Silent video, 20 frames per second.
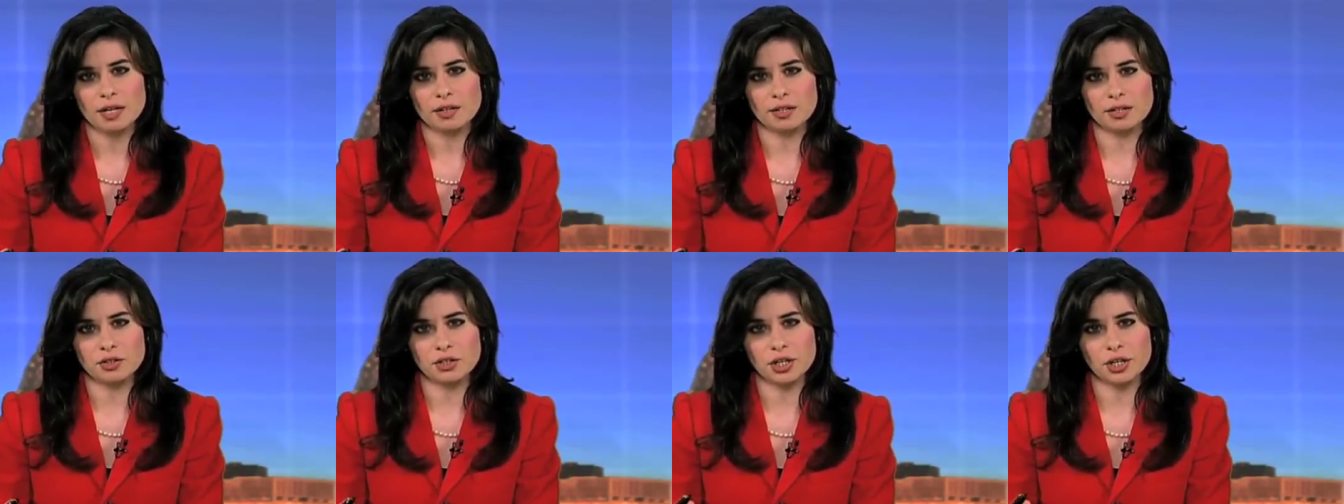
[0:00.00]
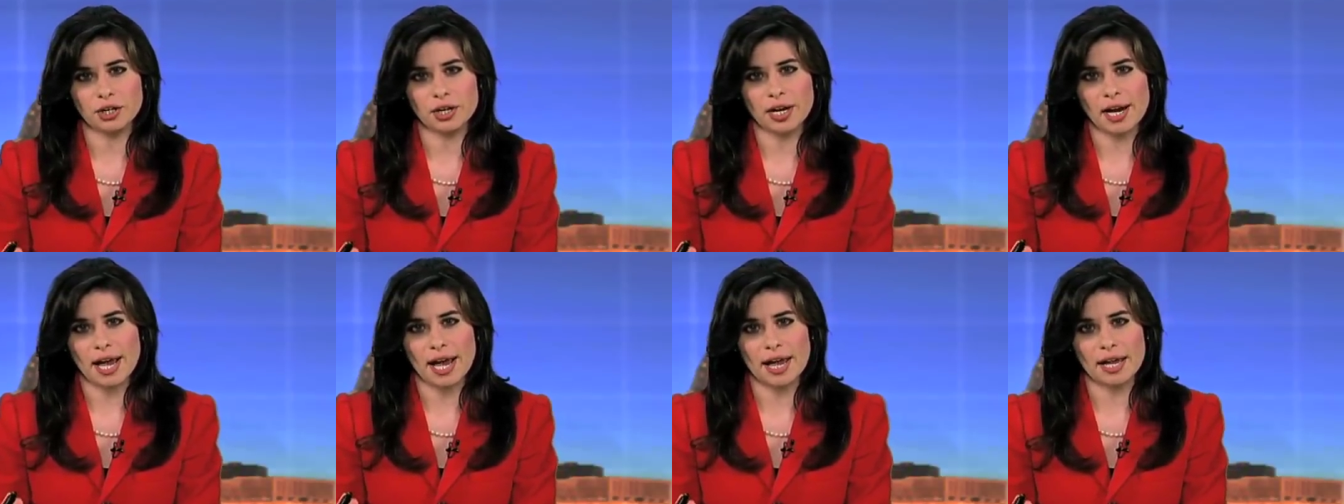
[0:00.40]
this
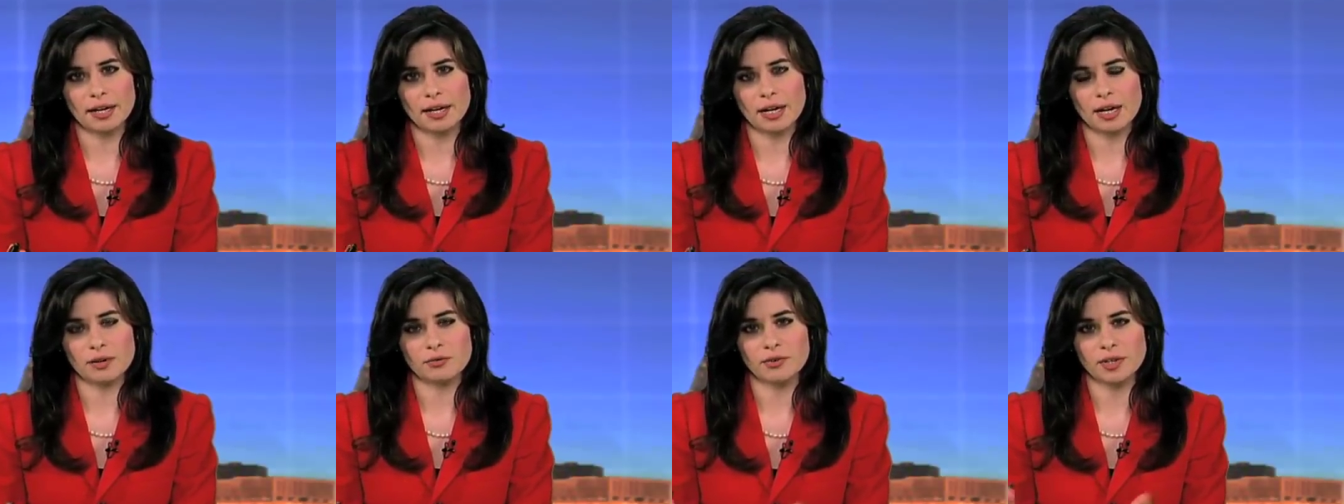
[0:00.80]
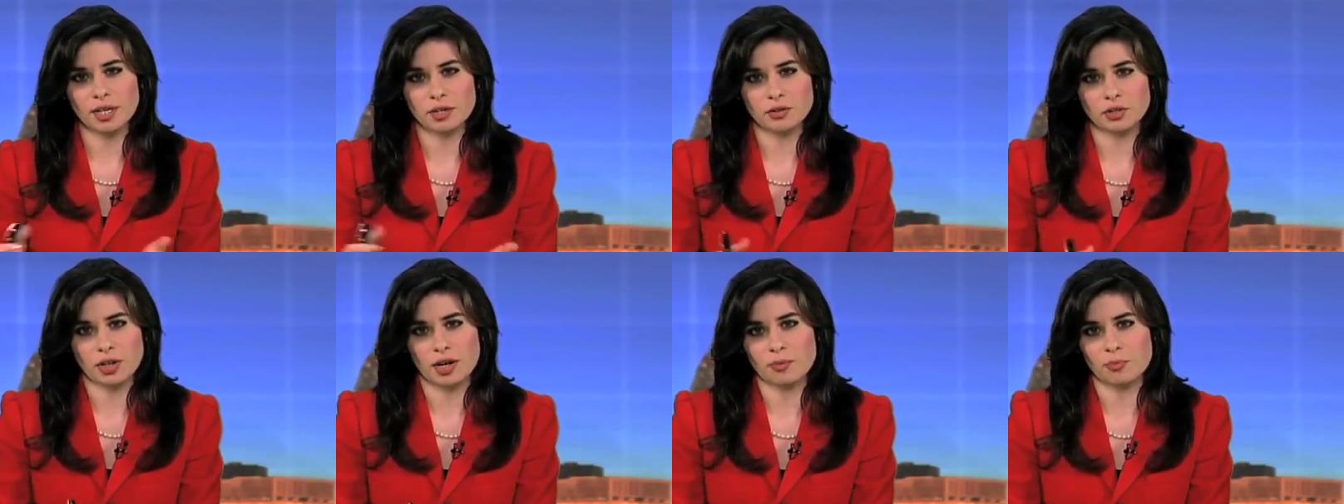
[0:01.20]
year and
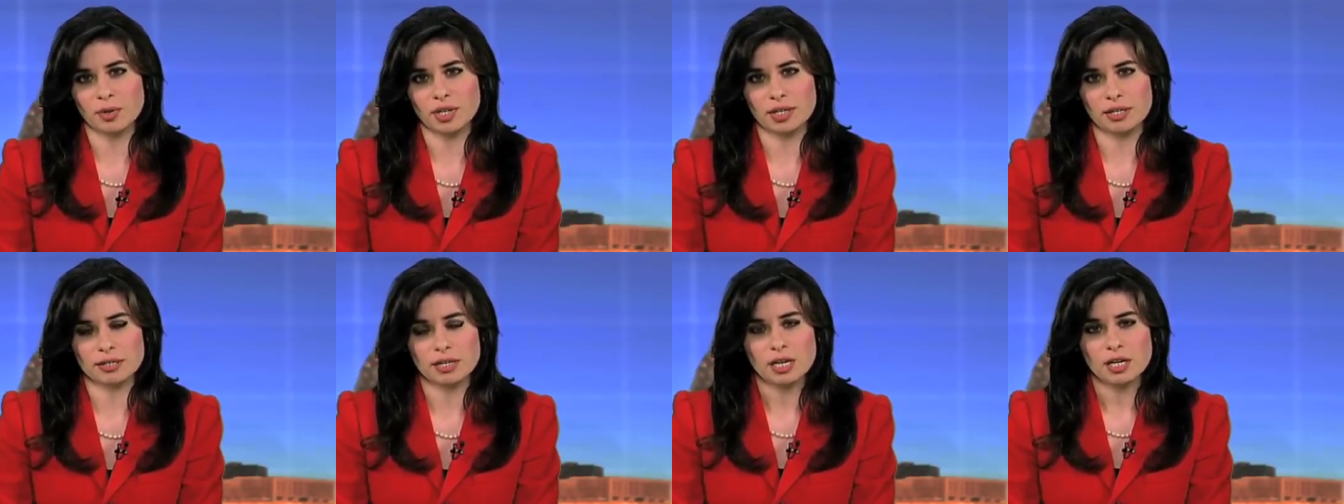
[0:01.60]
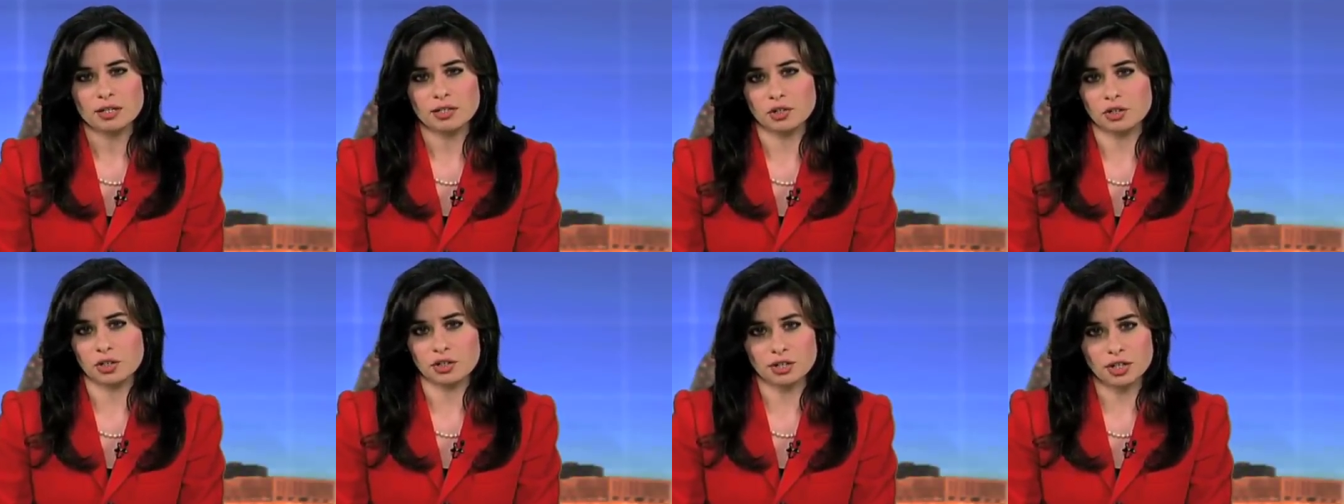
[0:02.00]
financial companies
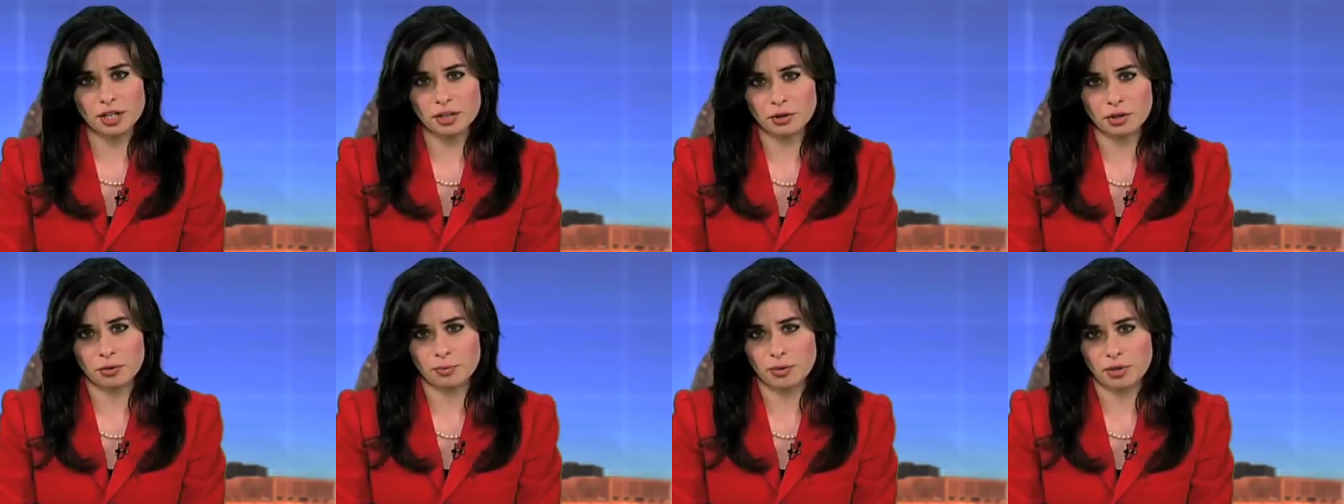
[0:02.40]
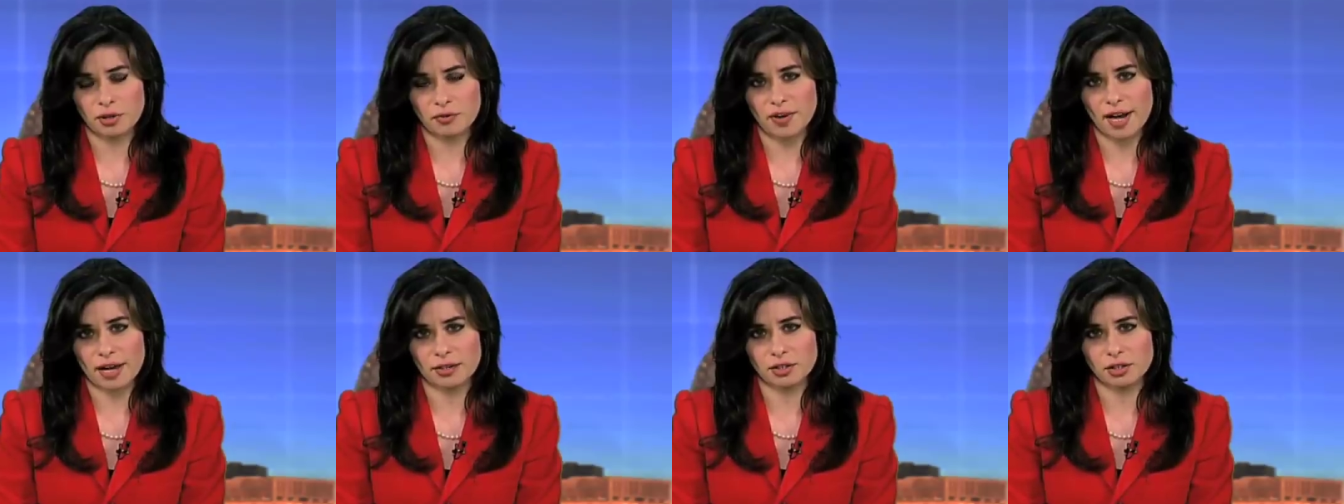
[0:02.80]
such as Citigroup that
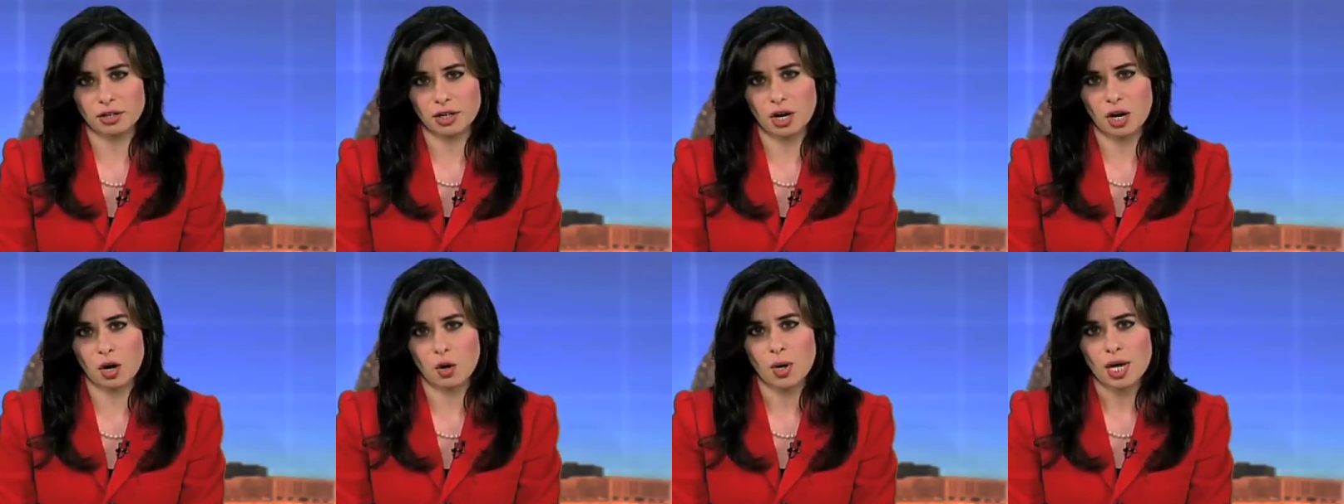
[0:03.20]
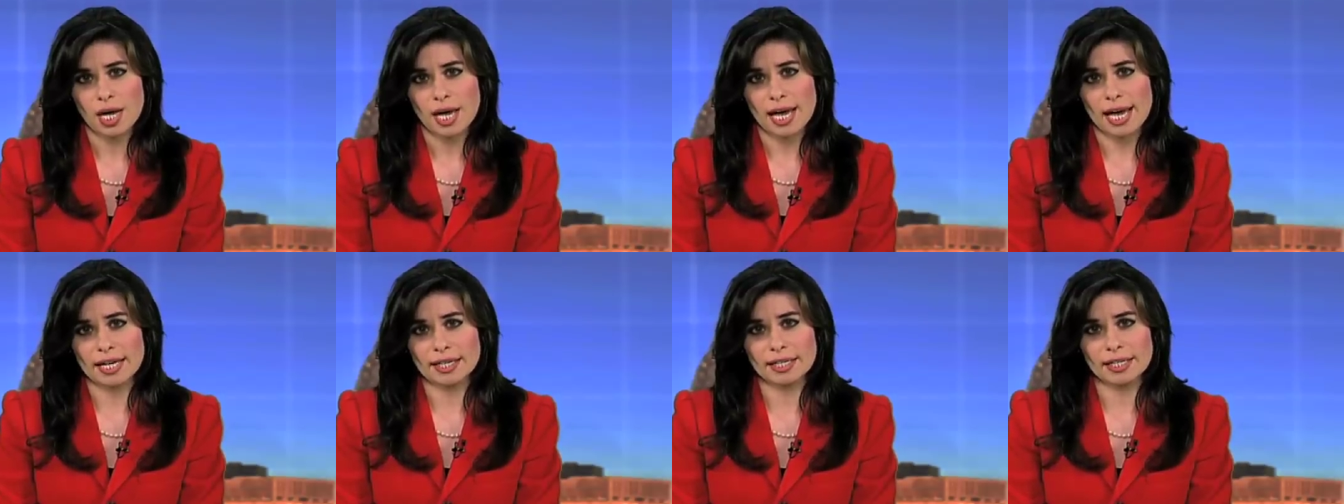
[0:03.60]
have had to go
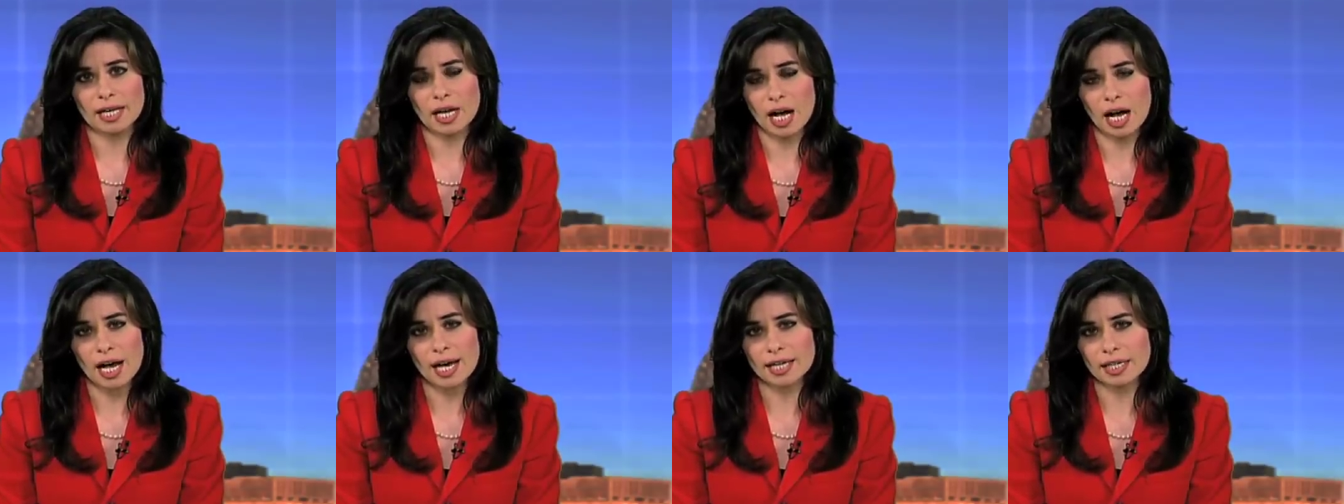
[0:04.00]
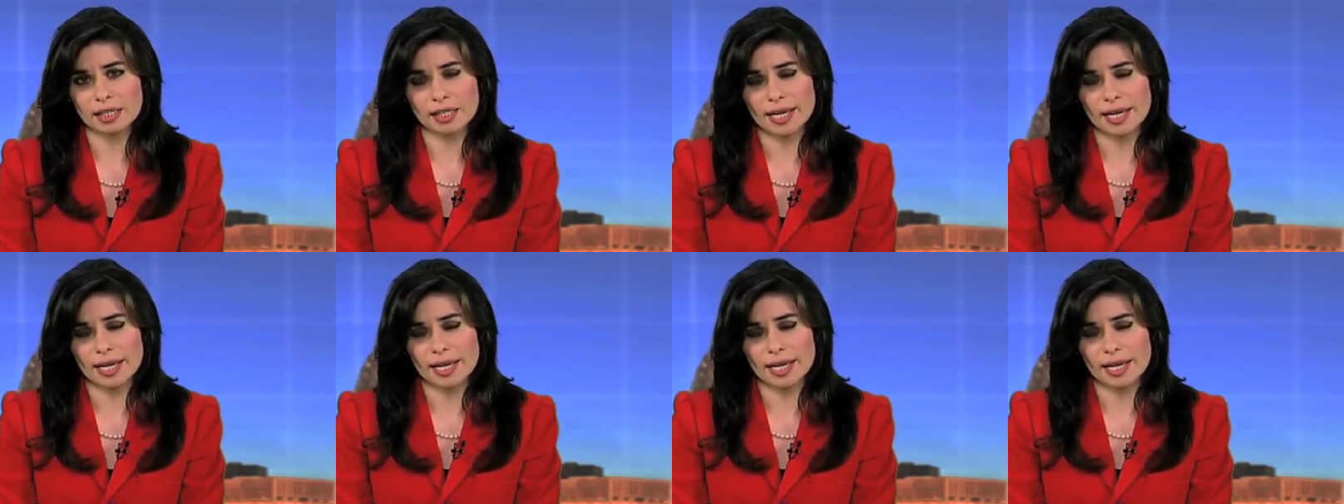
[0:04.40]
and cut,